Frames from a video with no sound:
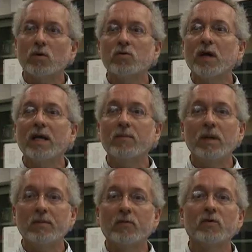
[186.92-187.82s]
We're training
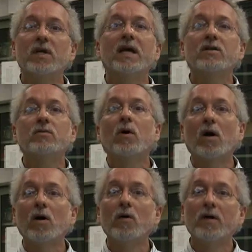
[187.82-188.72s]
people for today and
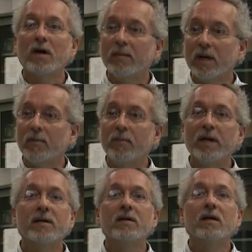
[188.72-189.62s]
tomorrow that are going to make a
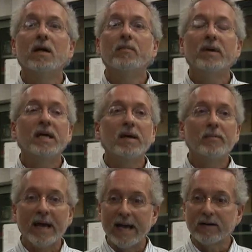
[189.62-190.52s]
big, big
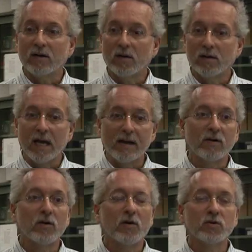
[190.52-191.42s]
impact on
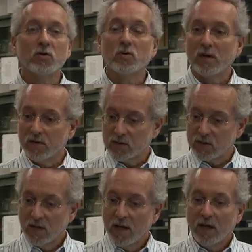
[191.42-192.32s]
agriculture, whether
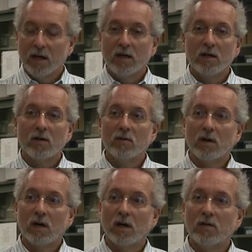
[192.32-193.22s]
it's, you know,
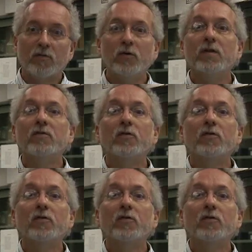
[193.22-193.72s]
uh, the foot in the